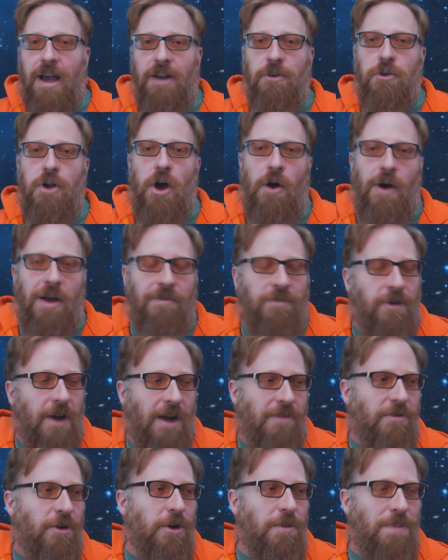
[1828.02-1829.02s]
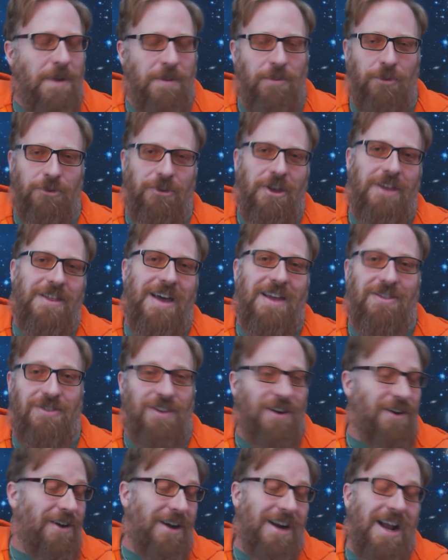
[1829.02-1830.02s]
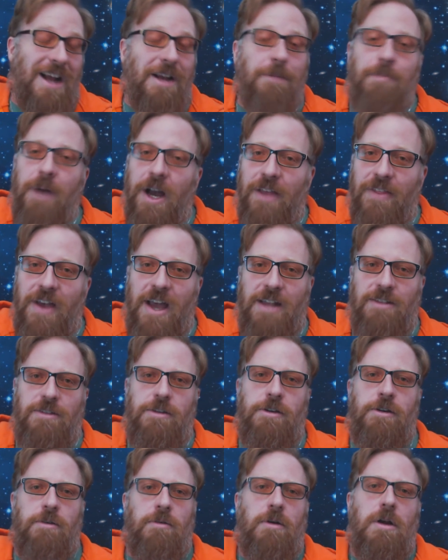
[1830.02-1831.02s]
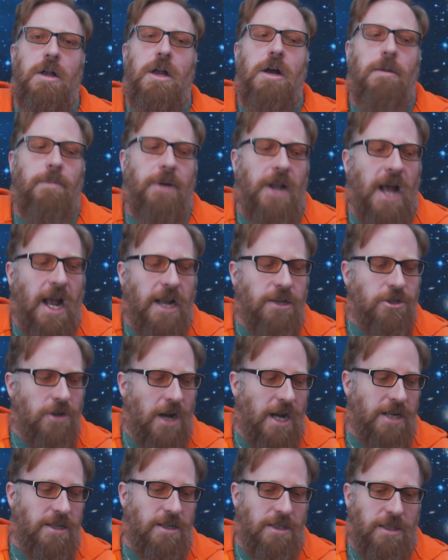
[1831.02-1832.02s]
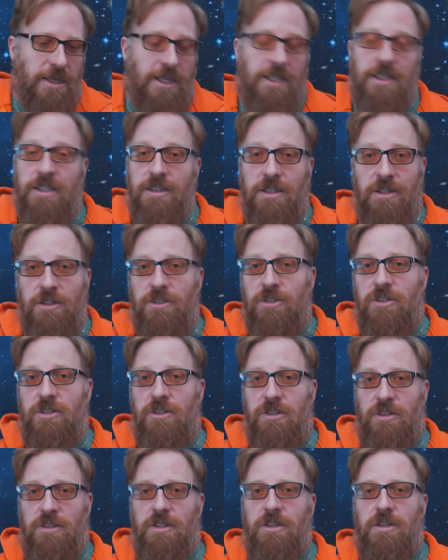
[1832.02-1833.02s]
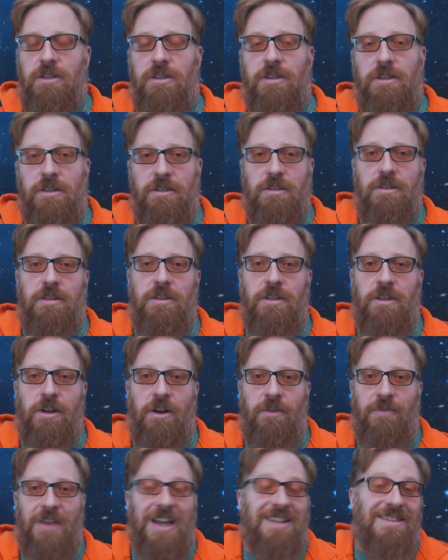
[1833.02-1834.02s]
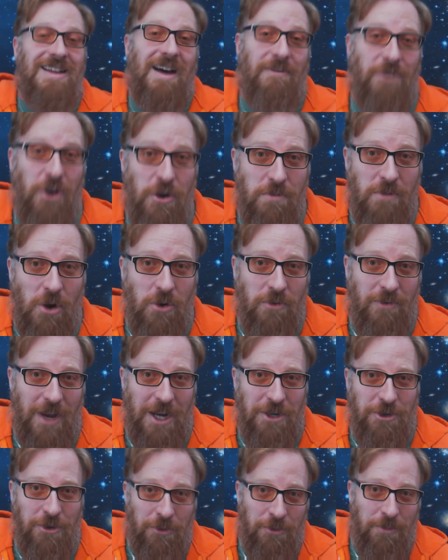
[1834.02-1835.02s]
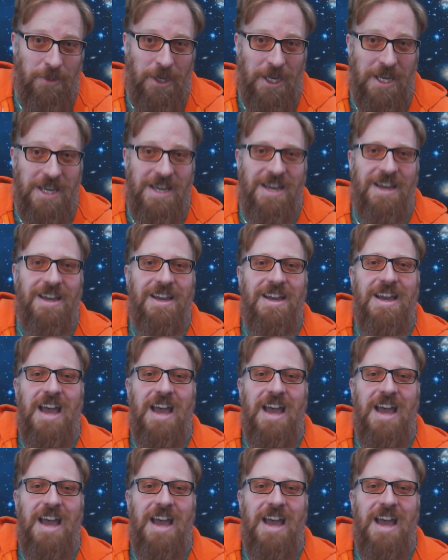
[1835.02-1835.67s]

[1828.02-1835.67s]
I don't know. I've heard people say that theory, and I can buy that too. But I try to think that that's not very motivational to me.